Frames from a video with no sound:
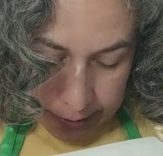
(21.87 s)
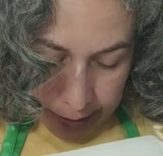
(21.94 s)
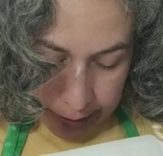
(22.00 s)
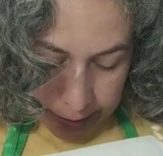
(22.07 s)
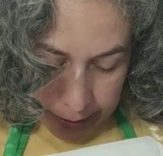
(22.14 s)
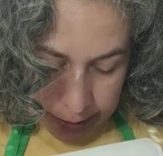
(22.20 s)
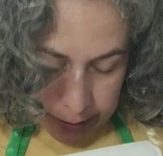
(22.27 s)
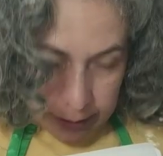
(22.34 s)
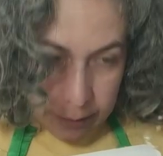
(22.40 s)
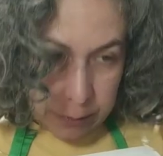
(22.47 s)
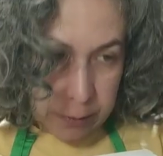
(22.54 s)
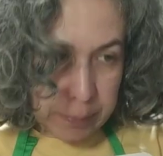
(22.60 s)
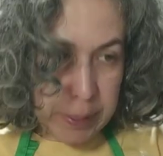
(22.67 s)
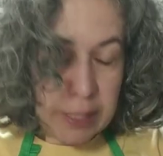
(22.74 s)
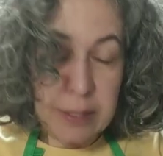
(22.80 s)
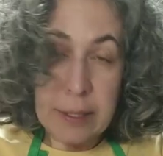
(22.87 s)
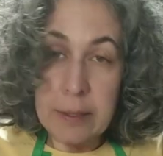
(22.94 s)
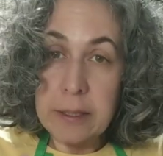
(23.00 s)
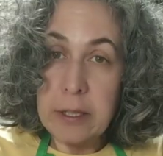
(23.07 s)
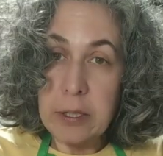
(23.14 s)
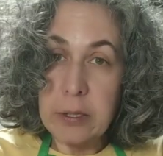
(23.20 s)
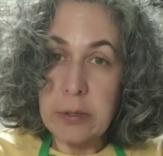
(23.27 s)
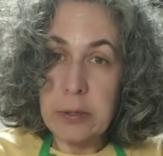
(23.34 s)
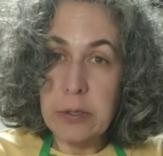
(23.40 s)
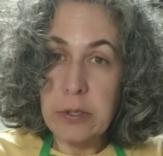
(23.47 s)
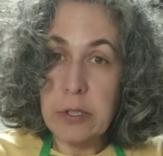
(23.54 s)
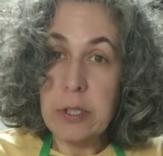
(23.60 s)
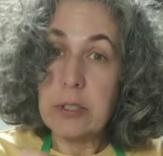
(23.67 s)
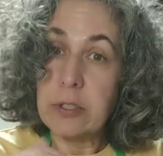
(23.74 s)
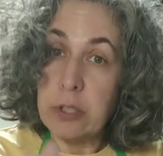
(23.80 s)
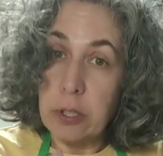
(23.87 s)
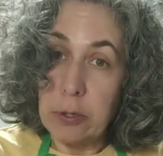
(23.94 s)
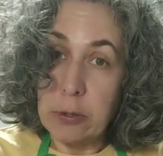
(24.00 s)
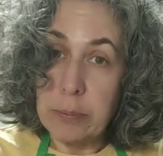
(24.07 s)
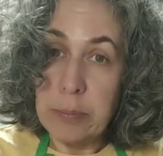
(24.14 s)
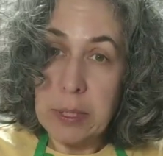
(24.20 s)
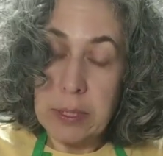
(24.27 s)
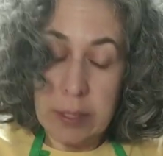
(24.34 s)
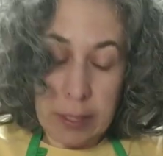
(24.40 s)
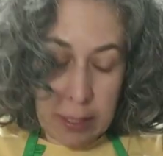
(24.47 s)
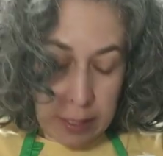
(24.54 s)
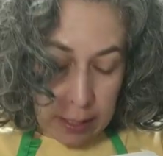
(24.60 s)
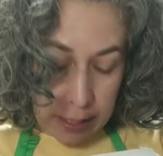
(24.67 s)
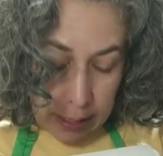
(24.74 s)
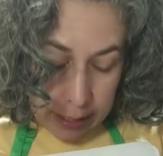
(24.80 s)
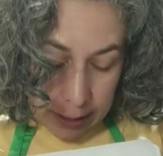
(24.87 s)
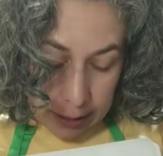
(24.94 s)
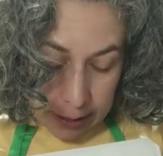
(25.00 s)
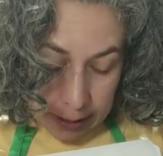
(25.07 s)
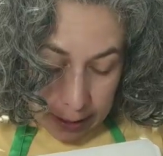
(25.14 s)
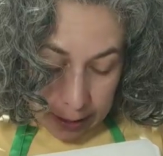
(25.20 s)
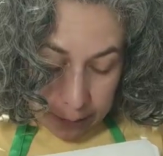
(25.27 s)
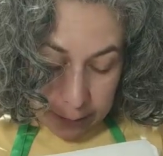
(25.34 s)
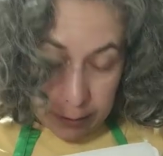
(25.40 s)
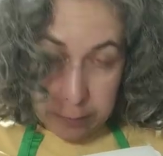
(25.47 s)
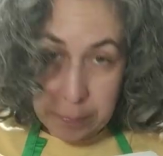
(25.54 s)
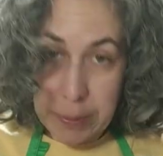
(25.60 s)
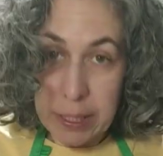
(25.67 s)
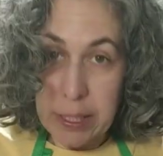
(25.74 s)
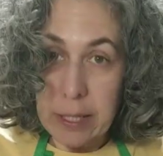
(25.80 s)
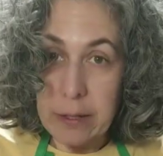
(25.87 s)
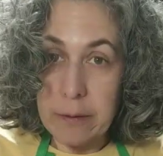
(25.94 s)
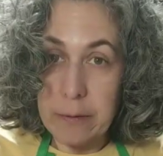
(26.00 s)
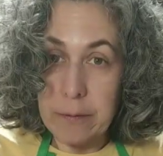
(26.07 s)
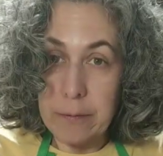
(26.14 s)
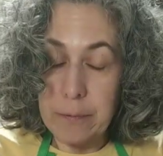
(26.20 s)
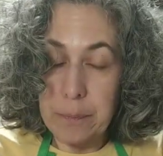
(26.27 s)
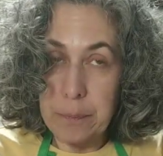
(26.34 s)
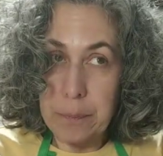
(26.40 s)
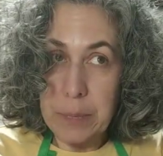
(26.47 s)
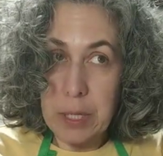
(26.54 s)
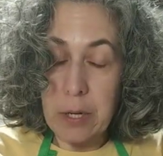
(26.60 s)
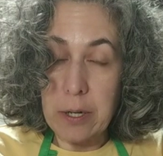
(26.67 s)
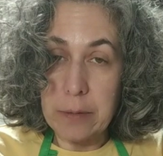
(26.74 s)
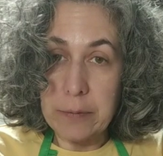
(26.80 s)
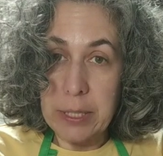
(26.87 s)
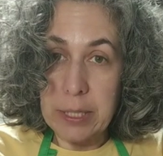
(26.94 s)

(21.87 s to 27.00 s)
I will then be using a dome for the inside,